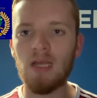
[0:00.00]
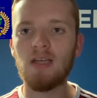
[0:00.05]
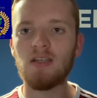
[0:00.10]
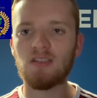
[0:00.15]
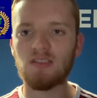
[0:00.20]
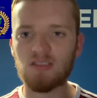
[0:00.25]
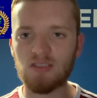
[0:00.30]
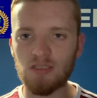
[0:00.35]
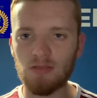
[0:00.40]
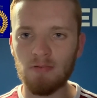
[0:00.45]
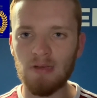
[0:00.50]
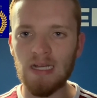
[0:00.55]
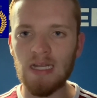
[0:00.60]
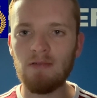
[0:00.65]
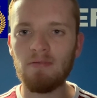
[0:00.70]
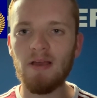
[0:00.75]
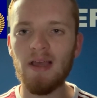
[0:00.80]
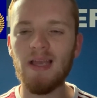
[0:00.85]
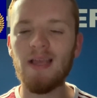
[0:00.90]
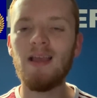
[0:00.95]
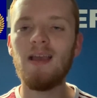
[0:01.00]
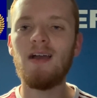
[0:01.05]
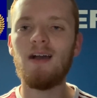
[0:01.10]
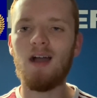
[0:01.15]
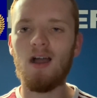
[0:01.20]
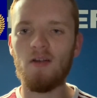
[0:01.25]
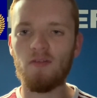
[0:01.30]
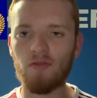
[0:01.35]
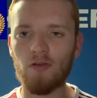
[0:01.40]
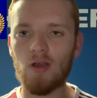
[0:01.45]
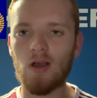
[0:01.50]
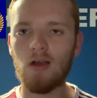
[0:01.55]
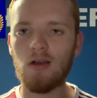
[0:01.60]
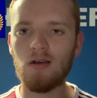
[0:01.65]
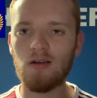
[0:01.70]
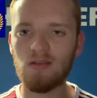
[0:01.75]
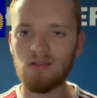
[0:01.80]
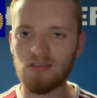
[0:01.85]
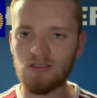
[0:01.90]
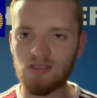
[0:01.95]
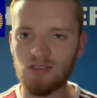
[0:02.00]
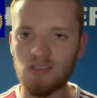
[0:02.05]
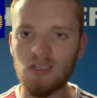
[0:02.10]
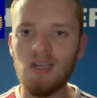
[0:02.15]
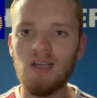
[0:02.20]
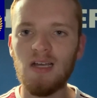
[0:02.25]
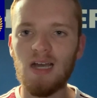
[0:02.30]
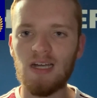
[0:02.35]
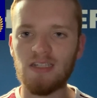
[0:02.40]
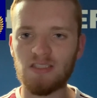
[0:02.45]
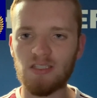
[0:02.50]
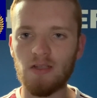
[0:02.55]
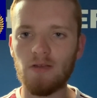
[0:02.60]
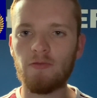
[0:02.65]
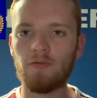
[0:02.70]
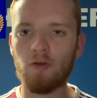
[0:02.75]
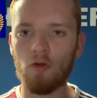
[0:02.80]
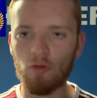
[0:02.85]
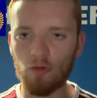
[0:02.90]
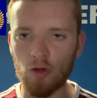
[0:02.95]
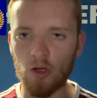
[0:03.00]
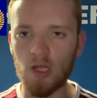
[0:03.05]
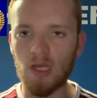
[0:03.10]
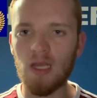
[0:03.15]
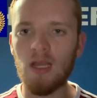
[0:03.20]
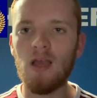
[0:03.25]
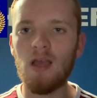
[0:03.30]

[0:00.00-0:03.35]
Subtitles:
So anyway, of course, I do thoroughly